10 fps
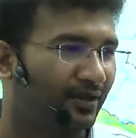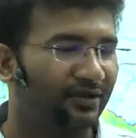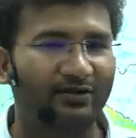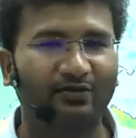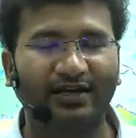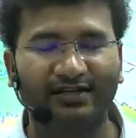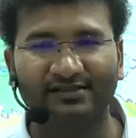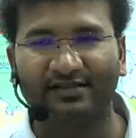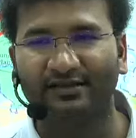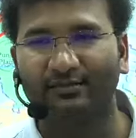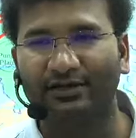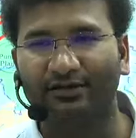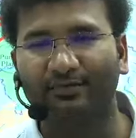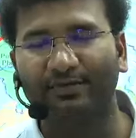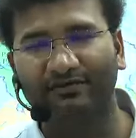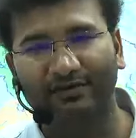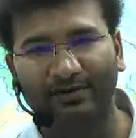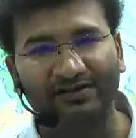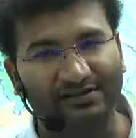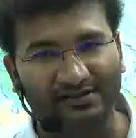Now that is nothing but your privy
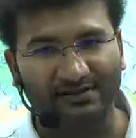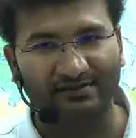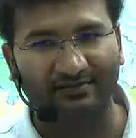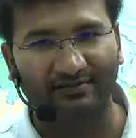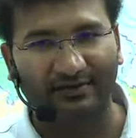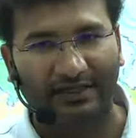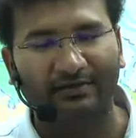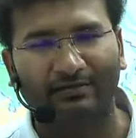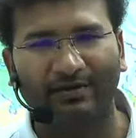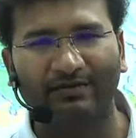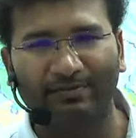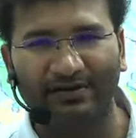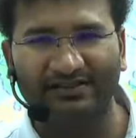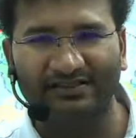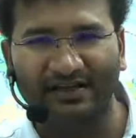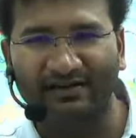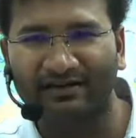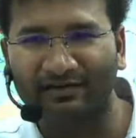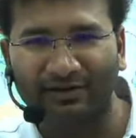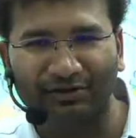purses. Privy purses are
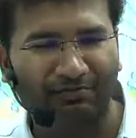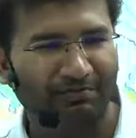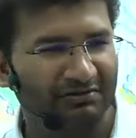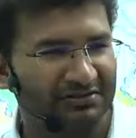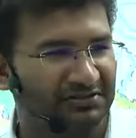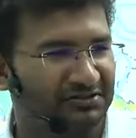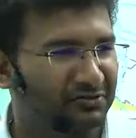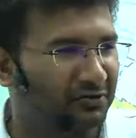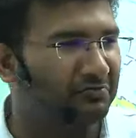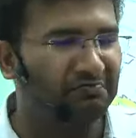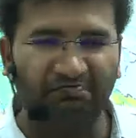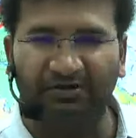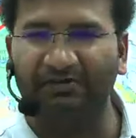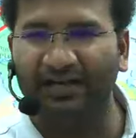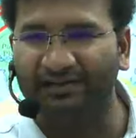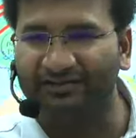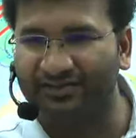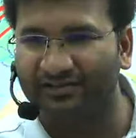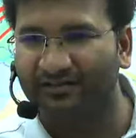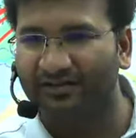nothing but your purse is so privileged
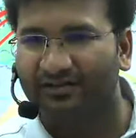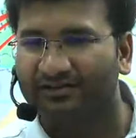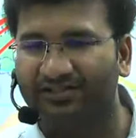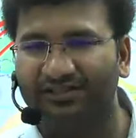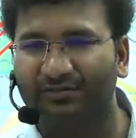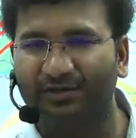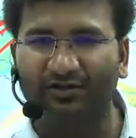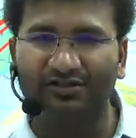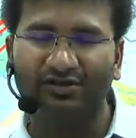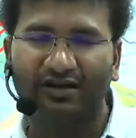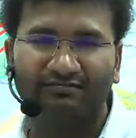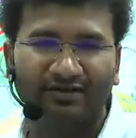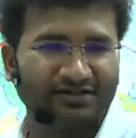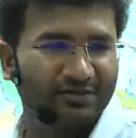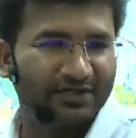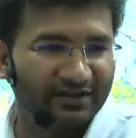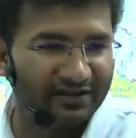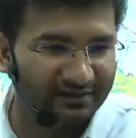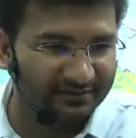just because you have merged with India.